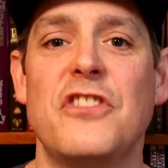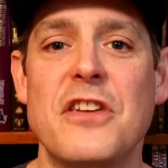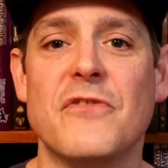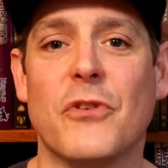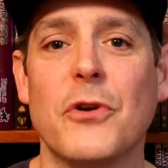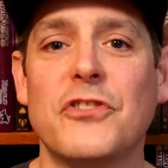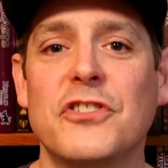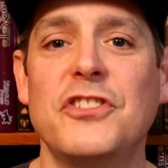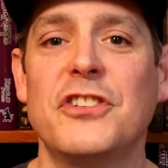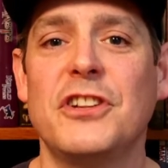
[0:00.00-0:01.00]
the
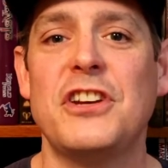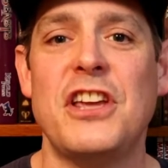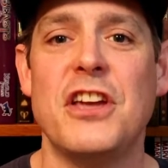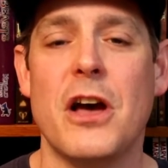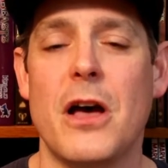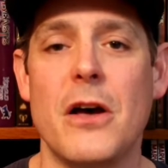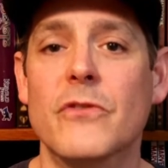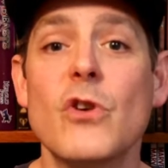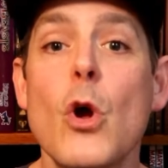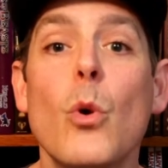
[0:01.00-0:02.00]
versatility
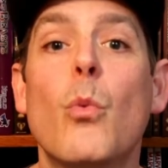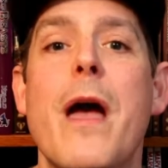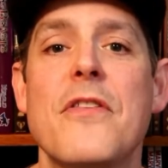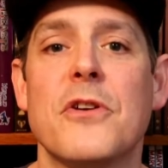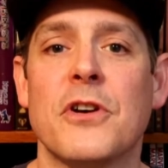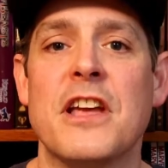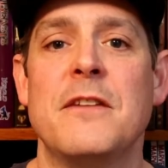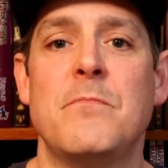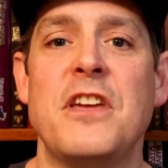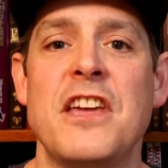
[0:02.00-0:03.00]
of whether
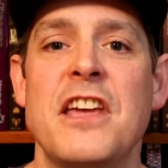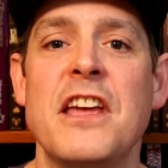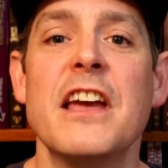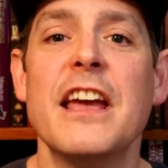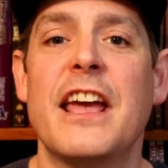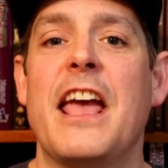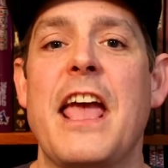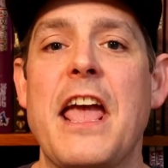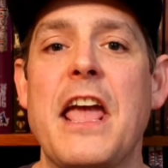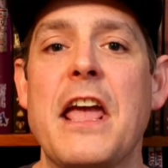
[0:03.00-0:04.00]
it be
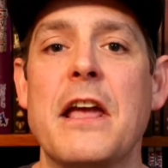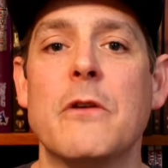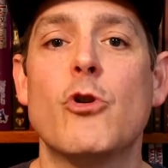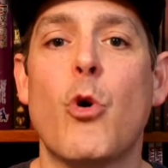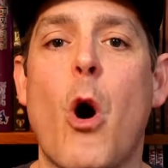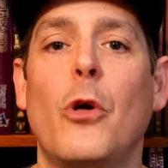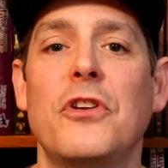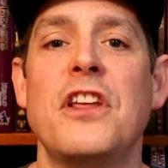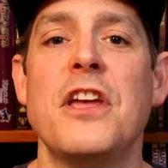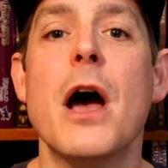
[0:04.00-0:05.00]
a
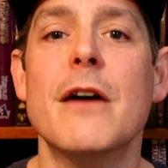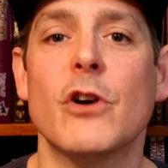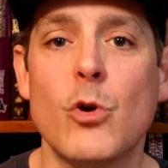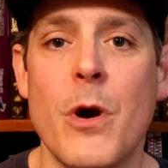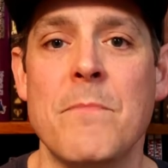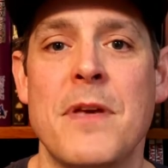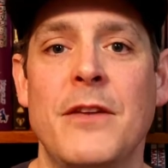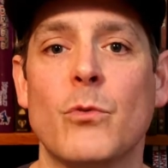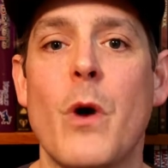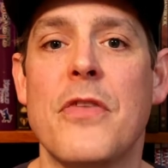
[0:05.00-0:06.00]
quality of
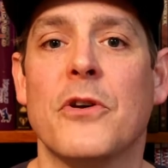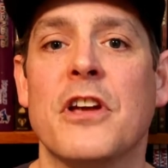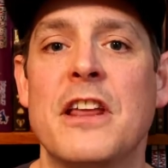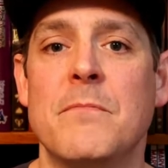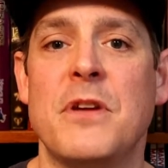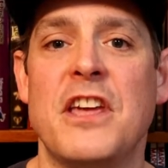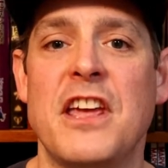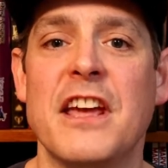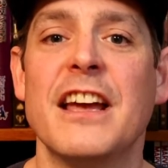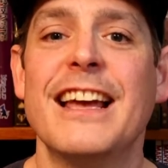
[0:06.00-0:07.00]
equipment, whether it
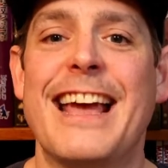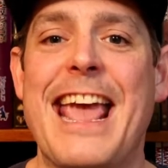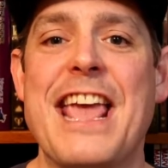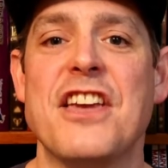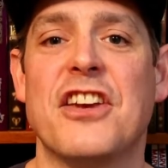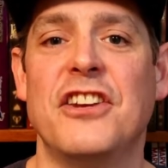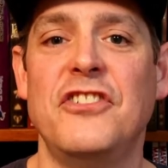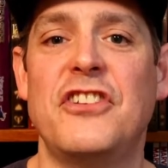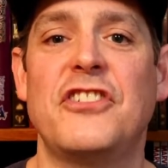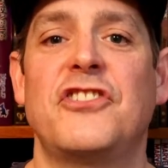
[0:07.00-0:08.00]
be a
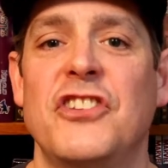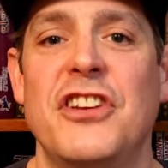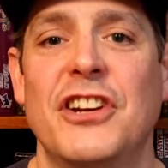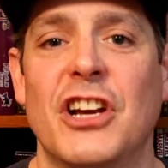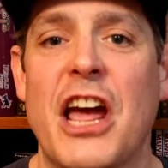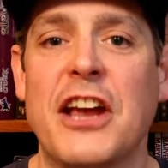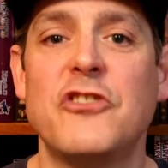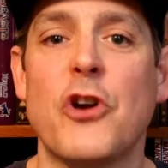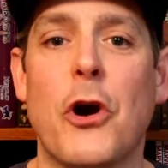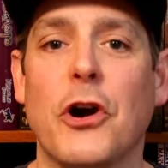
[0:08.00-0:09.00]
condition
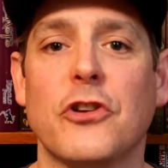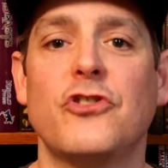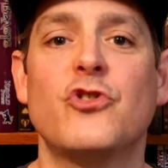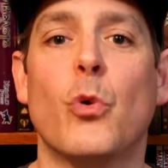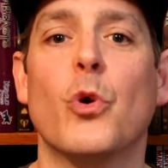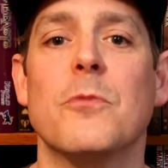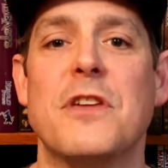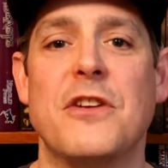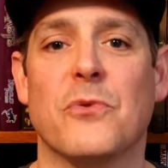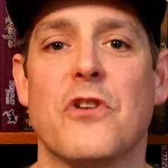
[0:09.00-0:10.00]
like dark,
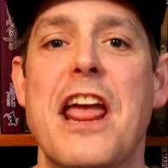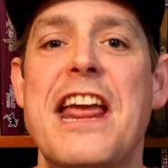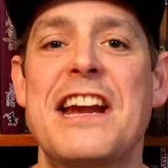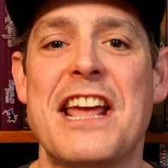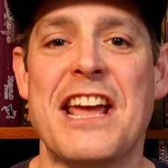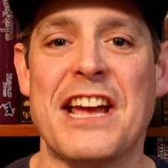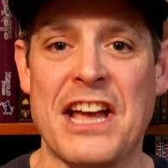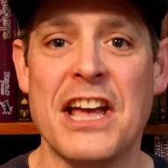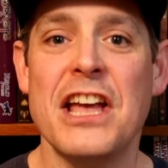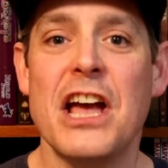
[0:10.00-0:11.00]
stormy, raining,